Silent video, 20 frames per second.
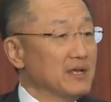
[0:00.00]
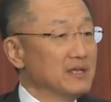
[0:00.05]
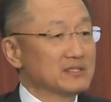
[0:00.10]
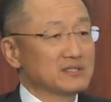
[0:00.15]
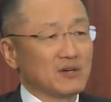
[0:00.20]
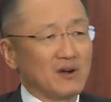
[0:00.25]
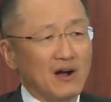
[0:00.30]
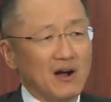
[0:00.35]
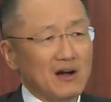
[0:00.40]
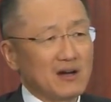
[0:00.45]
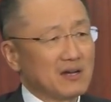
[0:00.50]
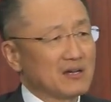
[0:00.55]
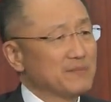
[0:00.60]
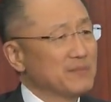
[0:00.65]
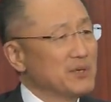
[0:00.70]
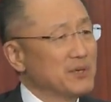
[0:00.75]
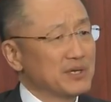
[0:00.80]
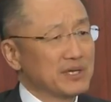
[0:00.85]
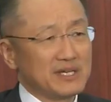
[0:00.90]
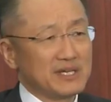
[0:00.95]
So our
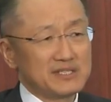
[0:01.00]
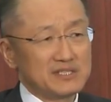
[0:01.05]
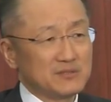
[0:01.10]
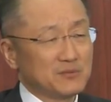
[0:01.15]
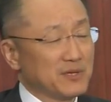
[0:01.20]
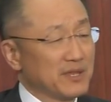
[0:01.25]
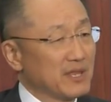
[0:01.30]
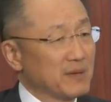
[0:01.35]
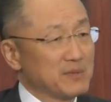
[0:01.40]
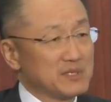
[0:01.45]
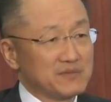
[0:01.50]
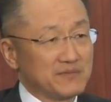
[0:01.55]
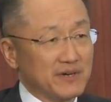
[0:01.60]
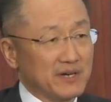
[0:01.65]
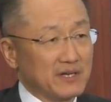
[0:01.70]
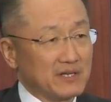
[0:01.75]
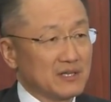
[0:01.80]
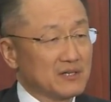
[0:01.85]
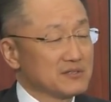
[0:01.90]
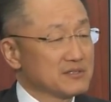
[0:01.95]
communication with them is
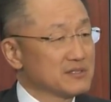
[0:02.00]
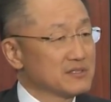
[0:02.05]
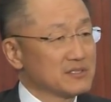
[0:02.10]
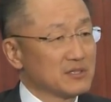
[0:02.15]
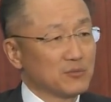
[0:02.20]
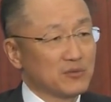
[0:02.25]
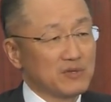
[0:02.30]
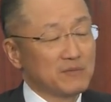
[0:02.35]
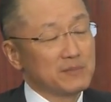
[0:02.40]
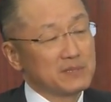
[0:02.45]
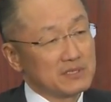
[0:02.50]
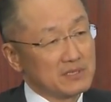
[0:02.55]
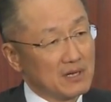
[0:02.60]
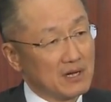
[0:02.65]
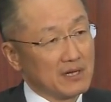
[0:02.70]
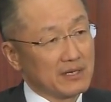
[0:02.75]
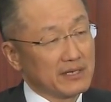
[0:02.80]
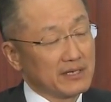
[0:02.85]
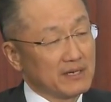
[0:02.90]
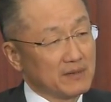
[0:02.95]
very close. And so we've been
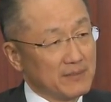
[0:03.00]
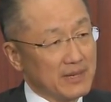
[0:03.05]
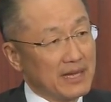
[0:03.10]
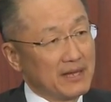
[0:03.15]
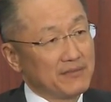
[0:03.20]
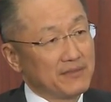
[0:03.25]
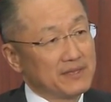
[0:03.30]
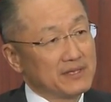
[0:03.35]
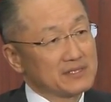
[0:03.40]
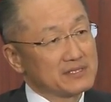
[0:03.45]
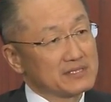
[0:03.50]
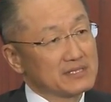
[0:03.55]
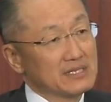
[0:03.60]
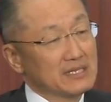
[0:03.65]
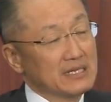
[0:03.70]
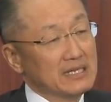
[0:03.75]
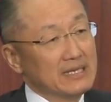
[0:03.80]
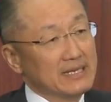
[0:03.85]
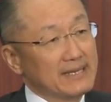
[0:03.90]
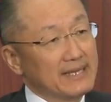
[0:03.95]
talking about this
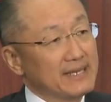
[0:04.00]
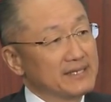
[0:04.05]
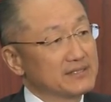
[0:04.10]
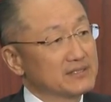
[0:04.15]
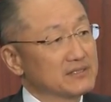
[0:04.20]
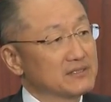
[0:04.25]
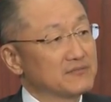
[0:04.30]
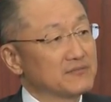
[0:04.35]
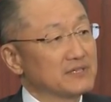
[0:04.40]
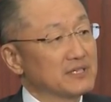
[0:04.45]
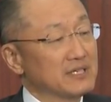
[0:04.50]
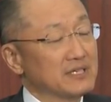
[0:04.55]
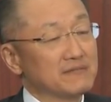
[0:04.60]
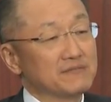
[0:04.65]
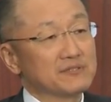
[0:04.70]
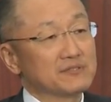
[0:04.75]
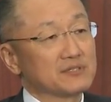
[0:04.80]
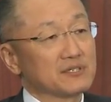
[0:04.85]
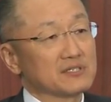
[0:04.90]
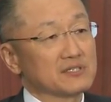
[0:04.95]
Asian Infra
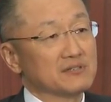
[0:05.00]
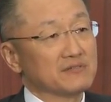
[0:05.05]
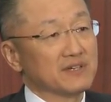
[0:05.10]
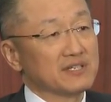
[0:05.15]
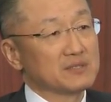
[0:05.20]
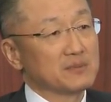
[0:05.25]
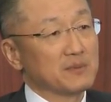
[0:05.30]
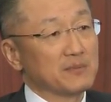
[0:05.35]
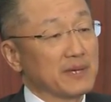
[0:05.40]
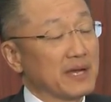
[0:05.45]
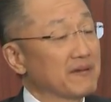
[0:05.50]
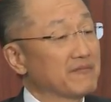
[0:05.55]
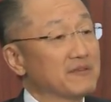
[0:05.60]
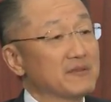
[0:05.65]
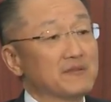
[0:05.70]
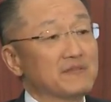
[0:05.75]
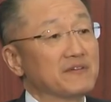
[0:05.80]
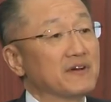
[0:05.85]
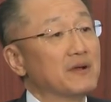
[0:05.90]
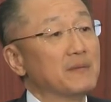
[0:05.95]
Infrastructure Investment Bank
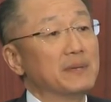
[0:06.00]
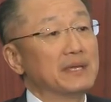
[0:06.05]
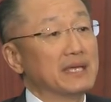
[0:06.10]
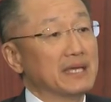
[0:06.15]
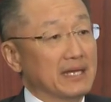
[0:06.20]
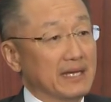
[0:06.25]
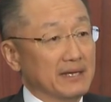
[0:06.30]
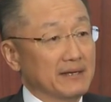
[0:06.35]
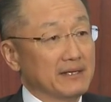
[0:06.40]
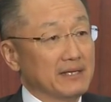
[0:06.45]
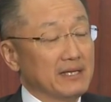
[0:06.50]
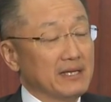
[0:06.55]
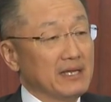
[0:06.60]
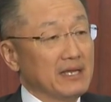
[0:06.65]
from the very beginning.